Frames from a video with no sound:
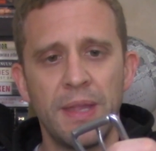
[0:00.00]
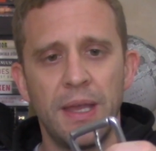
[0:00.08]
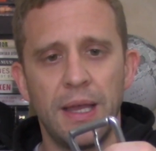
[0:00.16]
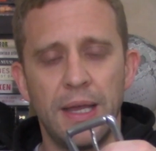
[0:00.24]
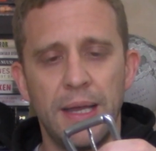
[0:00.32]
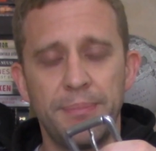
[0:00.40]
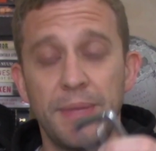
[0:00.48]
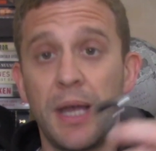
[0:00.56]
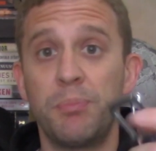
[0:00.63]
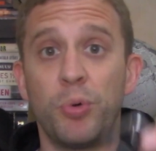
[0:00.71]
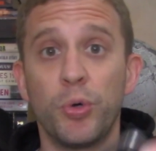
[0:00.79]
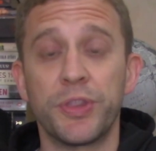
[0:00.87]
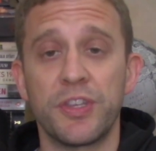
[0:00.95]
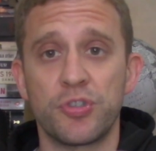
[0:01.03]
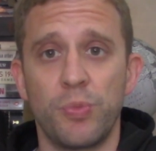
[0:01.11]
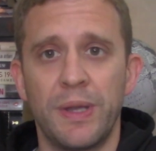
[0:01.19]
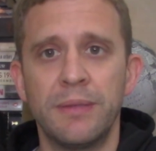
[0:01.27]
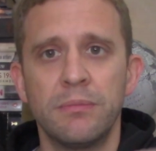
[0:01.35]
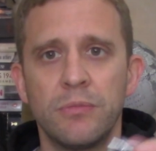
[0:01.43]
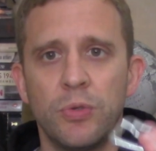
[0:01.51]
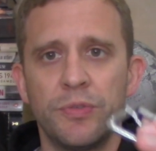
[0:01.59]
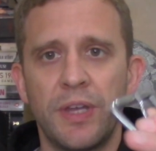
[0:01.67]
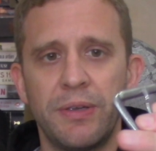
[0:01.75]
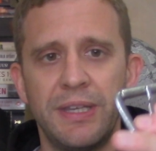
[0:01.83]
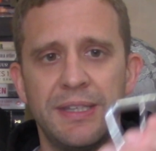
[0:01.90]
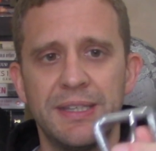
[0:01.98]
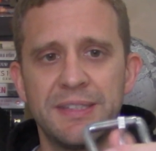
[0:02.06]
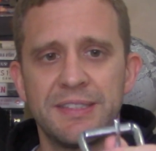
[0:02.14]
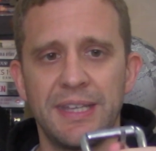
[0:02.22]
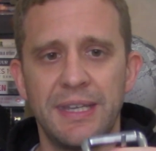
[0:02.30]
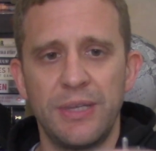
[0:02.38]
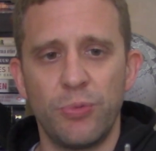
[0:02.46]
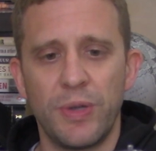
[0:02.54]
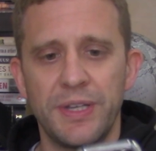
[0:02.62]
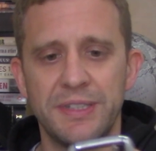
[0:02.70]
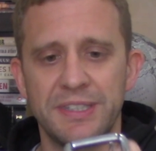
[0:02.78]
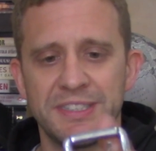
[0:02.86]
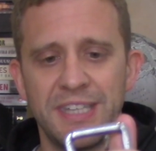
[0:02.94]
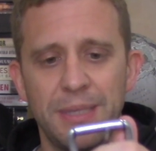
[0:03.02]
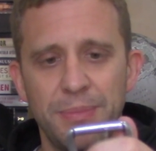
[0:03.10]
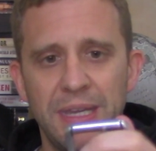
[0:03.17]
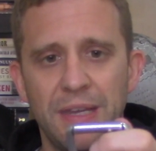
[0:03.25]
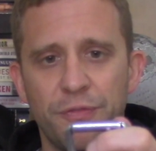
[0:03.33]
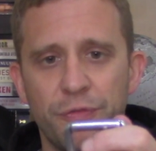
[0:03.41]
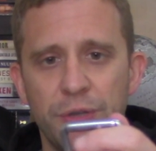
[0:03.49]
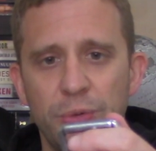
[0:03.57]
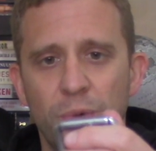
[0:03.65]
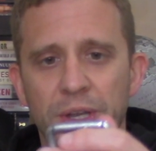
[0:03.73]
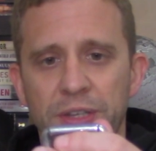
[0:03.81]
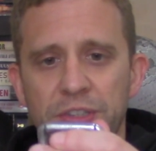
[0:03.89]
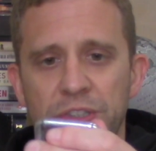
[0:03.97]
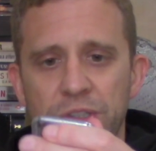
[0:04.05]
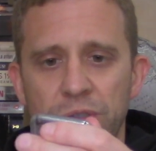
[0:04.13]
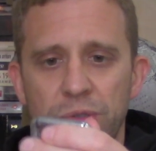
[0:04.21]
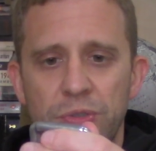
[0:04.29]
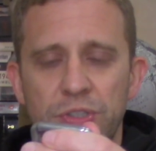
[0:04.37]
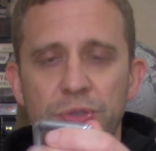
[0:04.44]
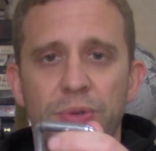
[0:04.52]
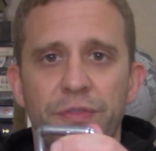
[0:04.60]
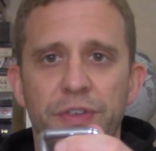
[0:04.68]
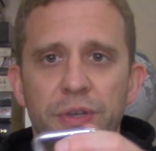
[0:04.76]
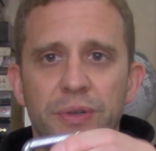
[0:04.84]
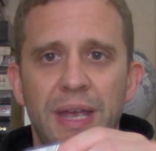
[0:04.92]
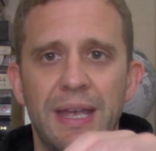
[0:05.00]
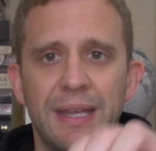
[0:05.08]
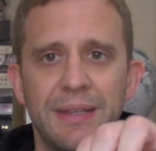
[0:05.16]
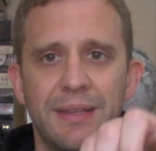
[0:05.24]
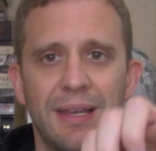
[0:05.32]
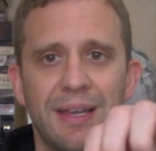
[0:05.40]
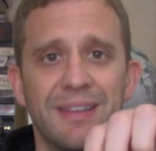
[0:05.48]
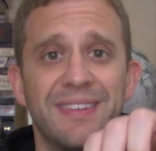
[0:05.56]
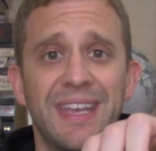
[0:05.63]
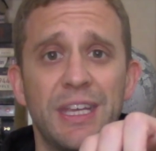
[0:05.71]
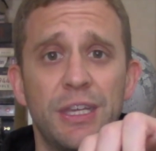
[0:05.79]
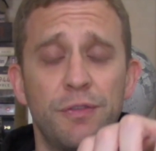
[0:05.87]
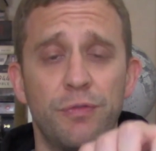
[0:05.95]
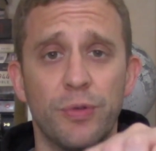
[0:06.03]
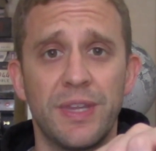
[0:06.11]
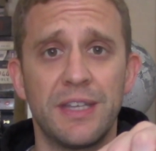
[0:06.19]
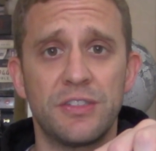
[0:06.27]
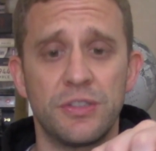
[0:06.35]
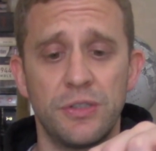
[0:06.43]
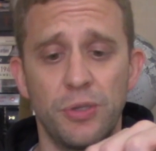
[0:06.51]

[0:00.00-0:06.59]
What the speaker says: I bought this one, although he did say he wanted to send me a free one to review, and thank you for that, sir.